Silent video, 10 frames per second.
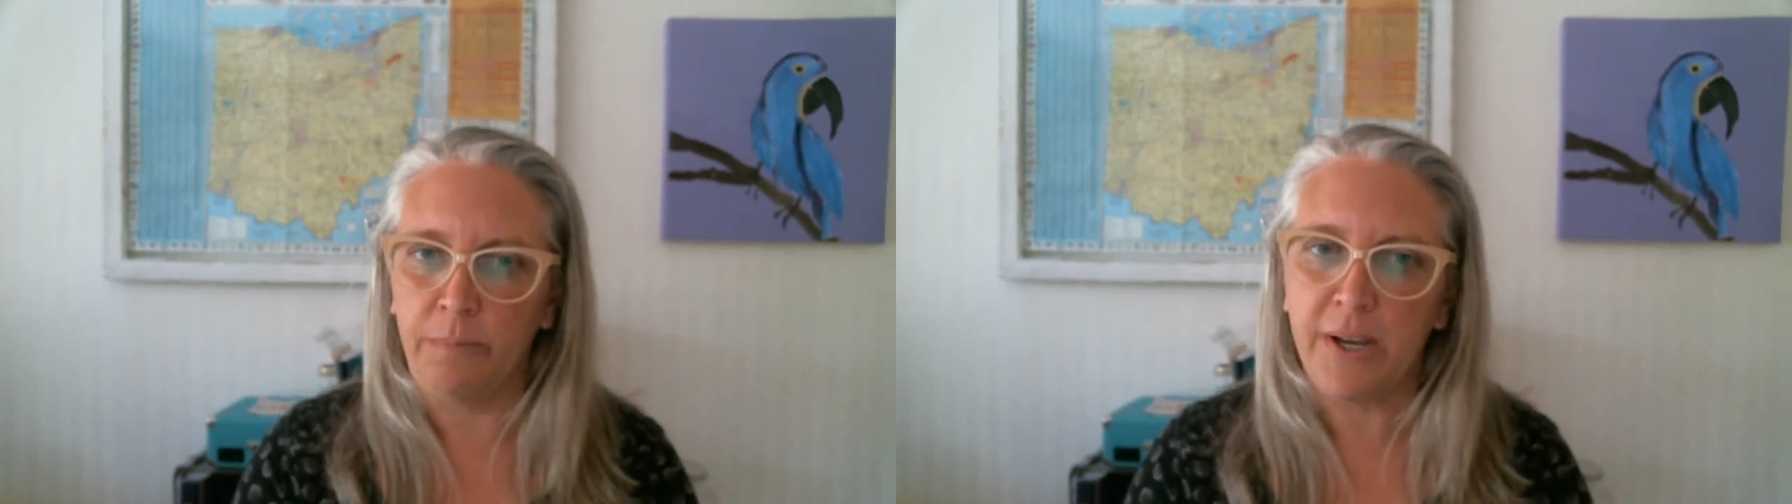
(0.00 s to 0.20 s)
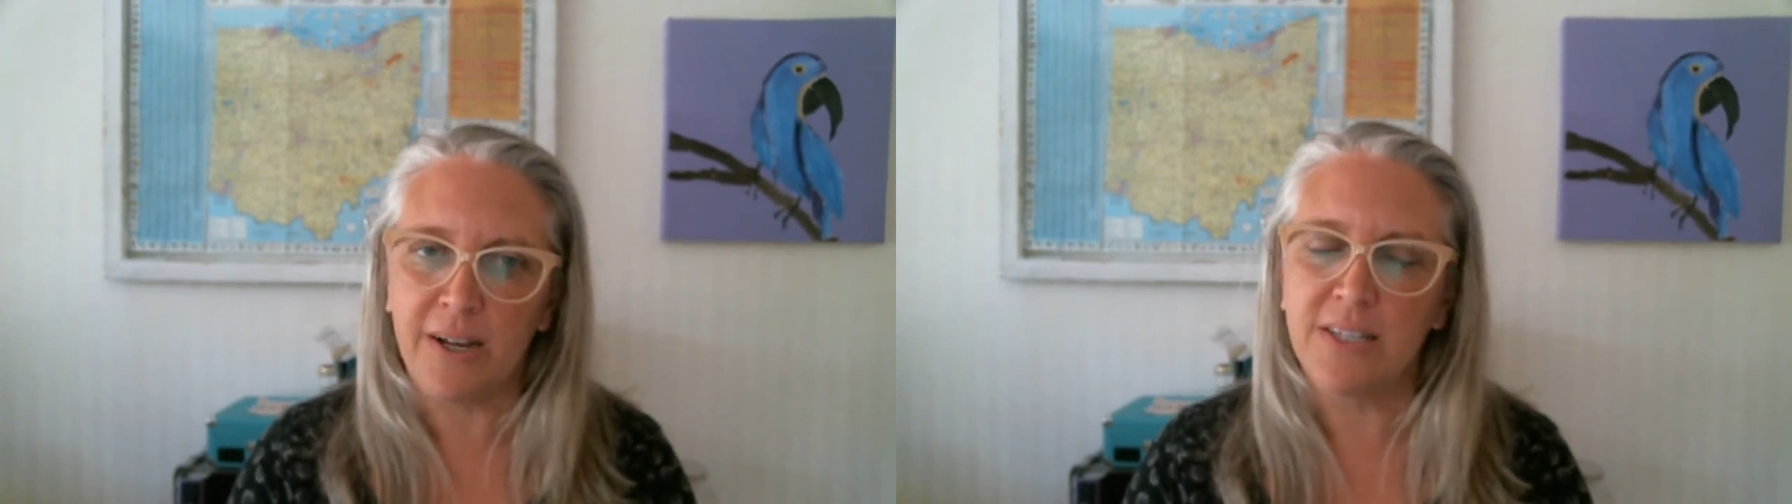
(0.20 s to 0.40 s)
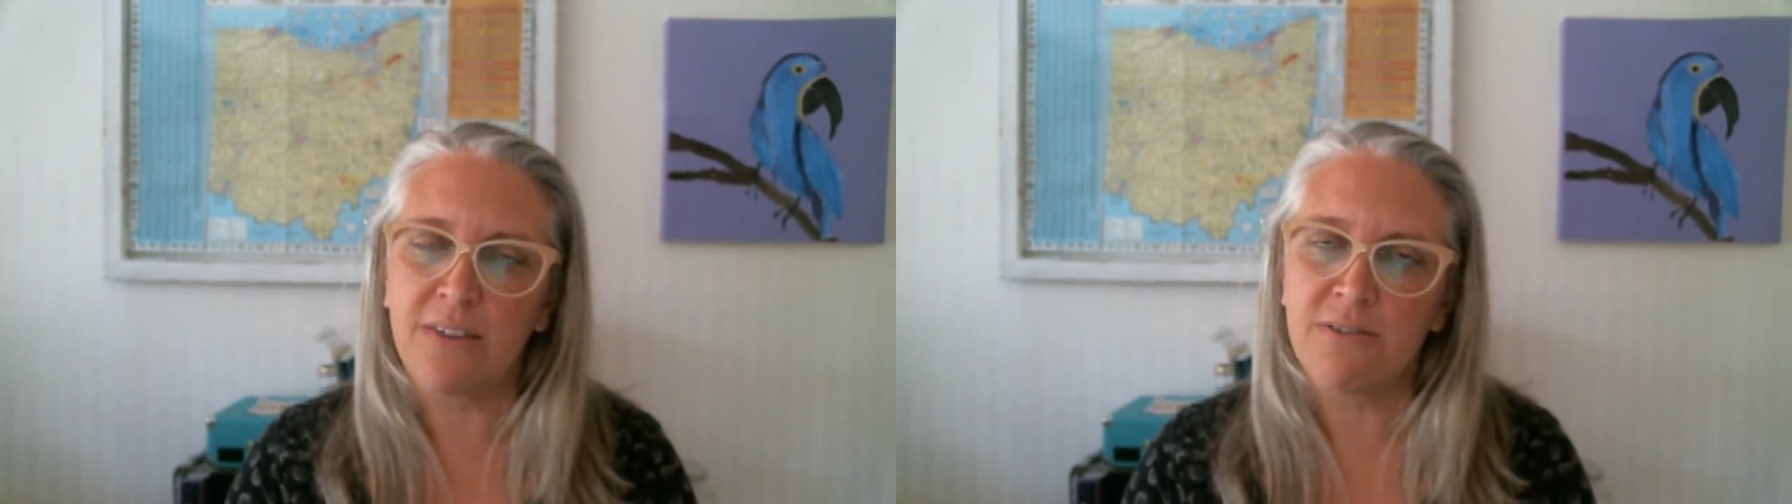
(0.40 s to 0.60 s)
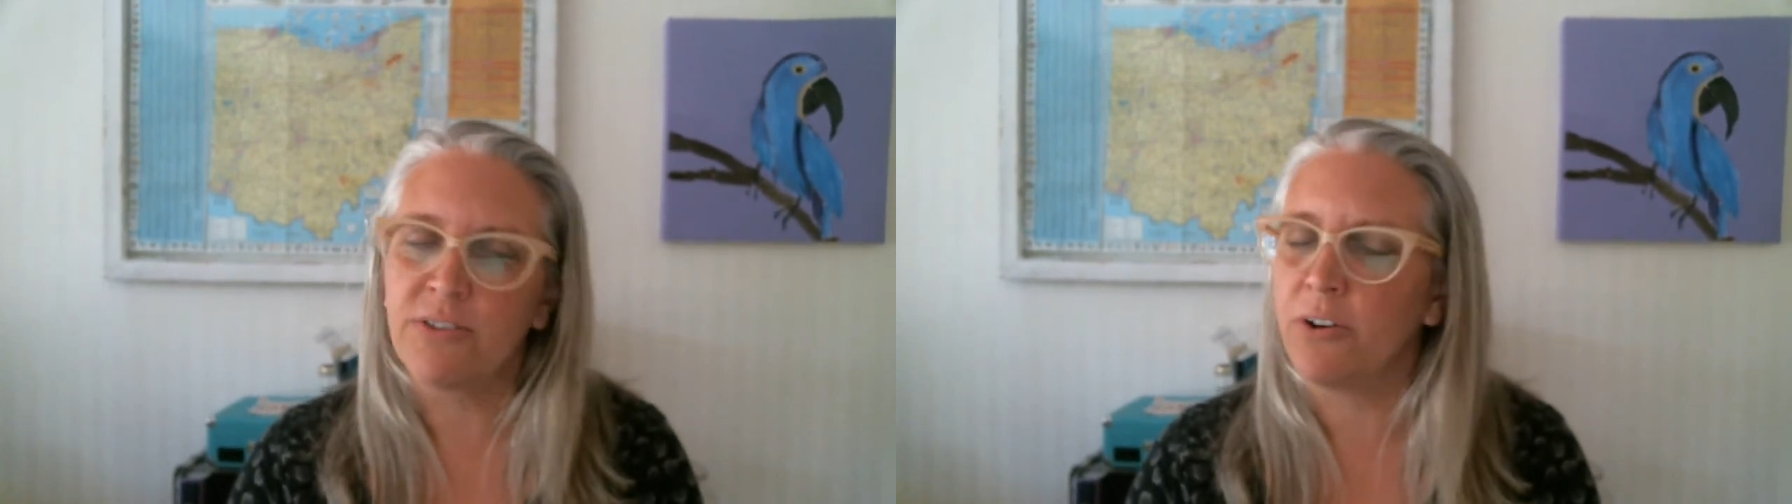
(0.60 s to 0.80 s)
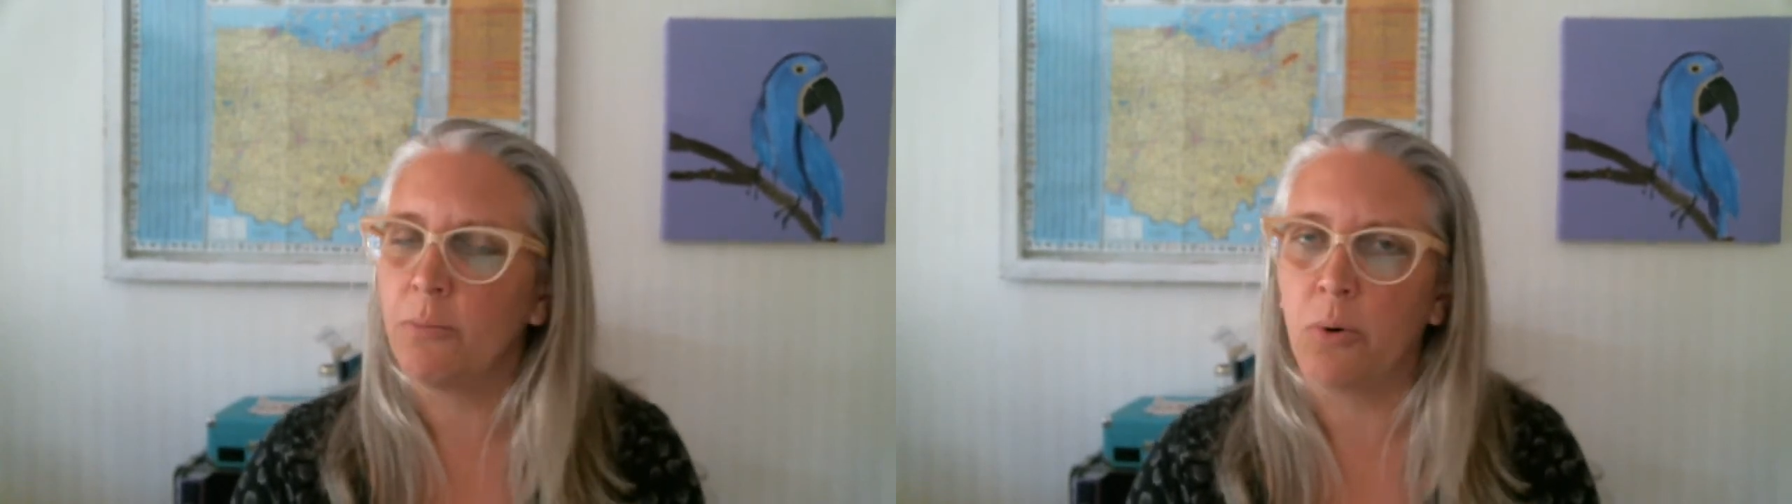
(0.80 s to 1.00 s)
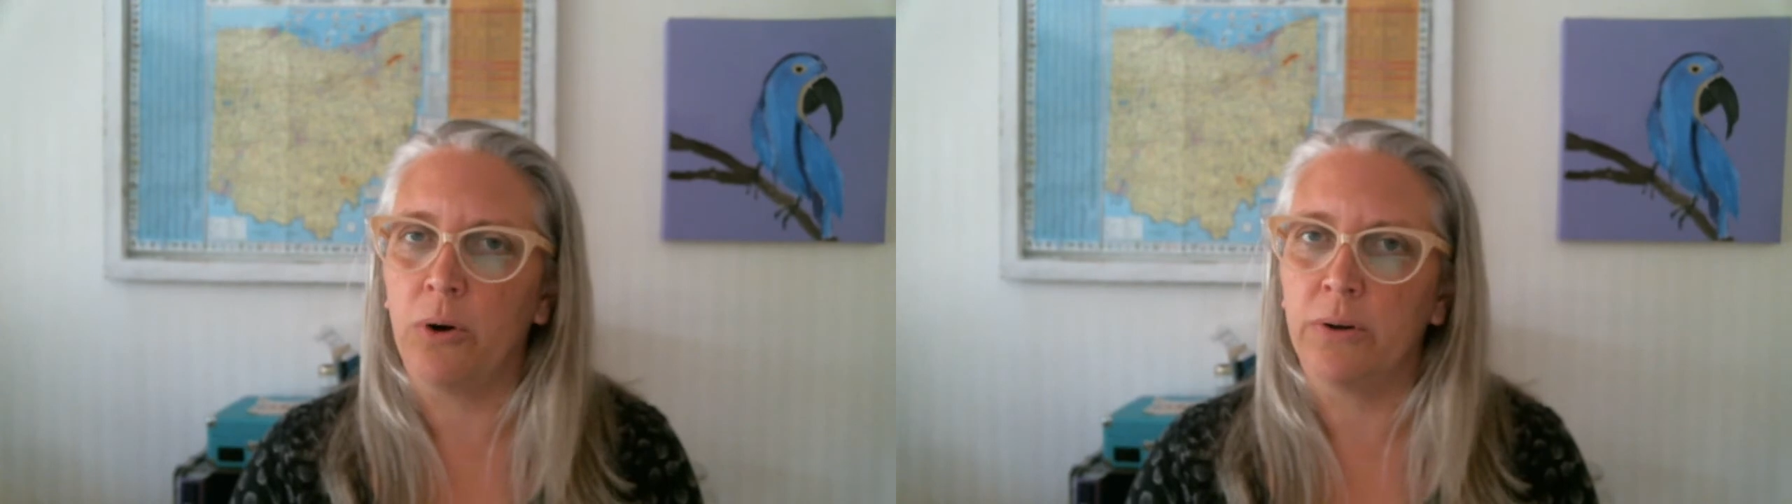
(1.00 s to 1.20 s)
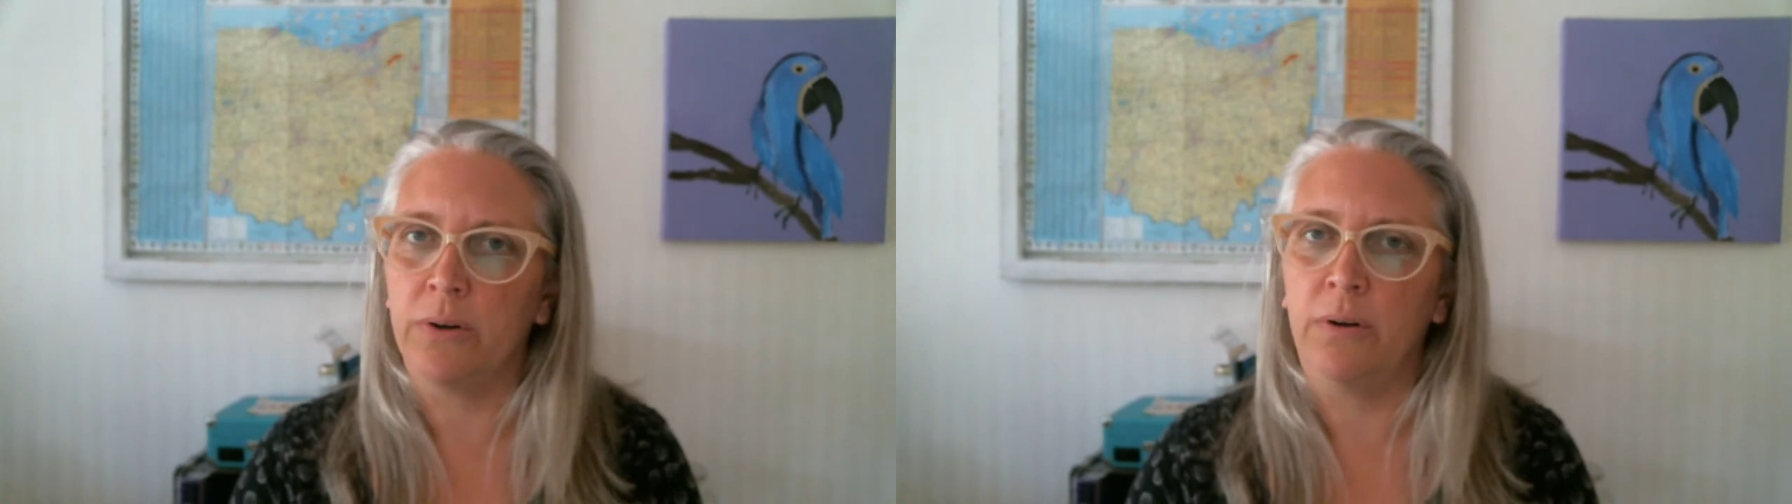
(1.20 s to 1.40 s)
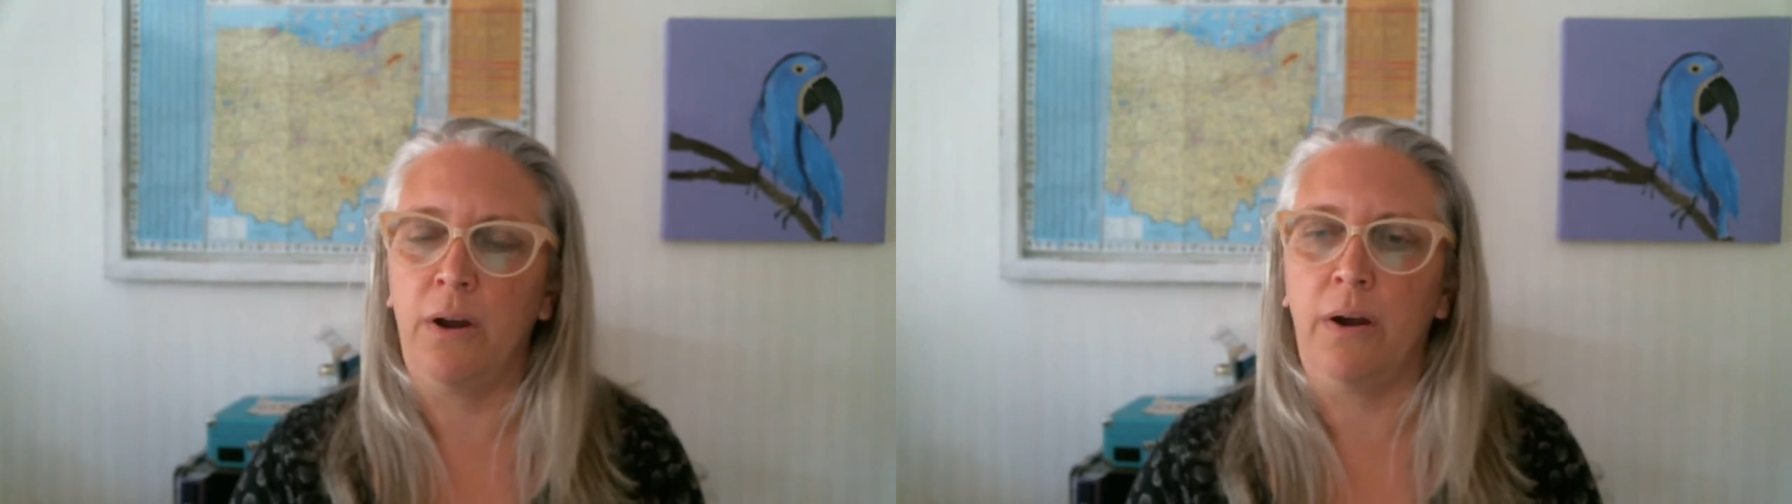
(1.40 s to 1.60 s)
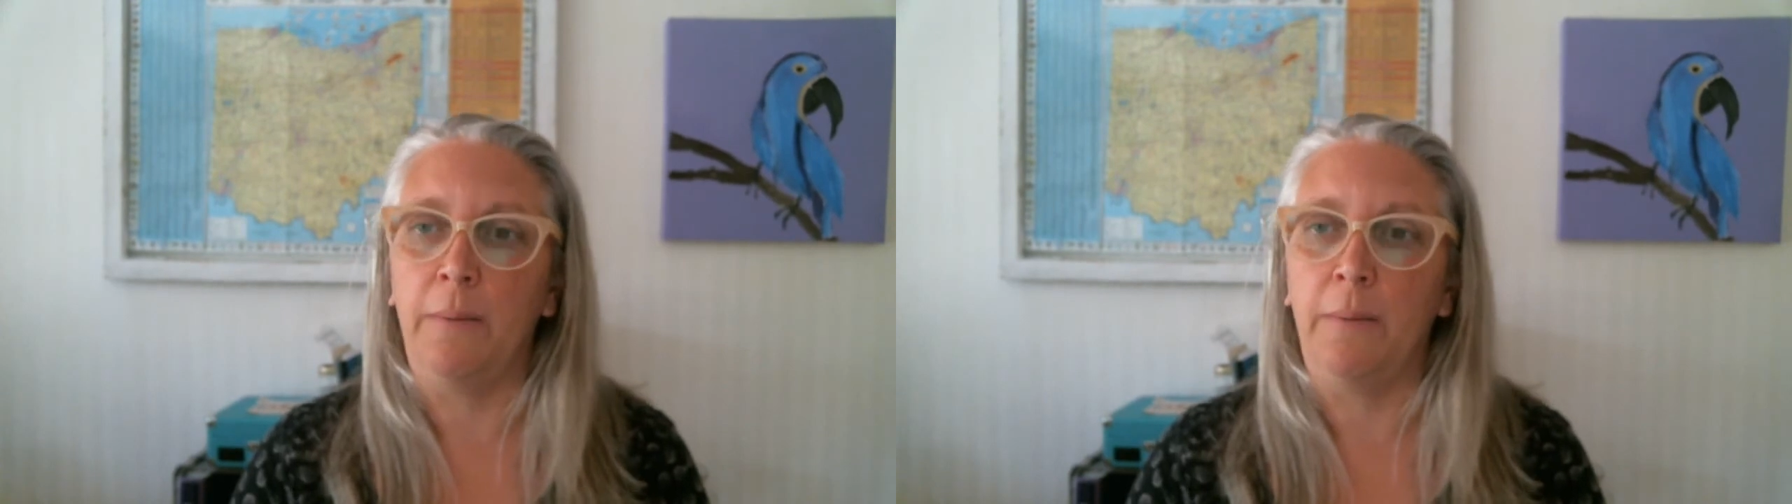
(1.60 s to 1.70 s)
because I think they're important,